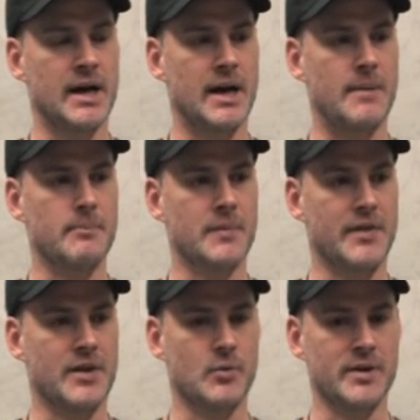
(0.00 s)

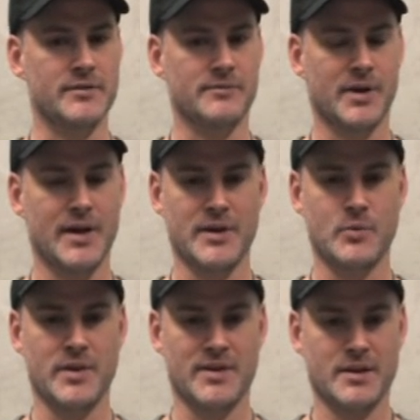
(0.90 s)
I think
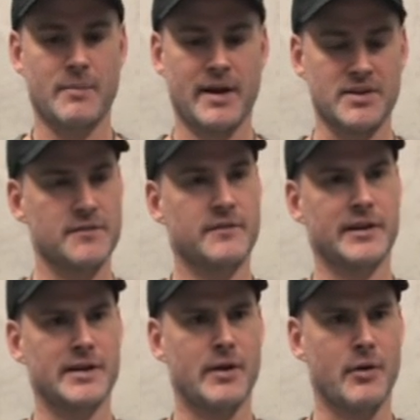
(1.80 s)
we think about it as a
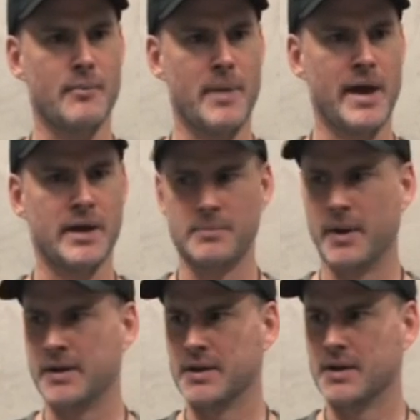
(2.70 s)
fairly narrow band,
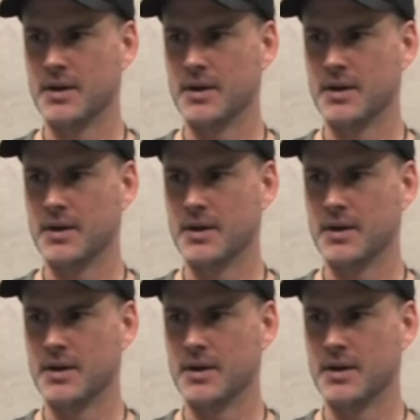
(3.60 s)
but,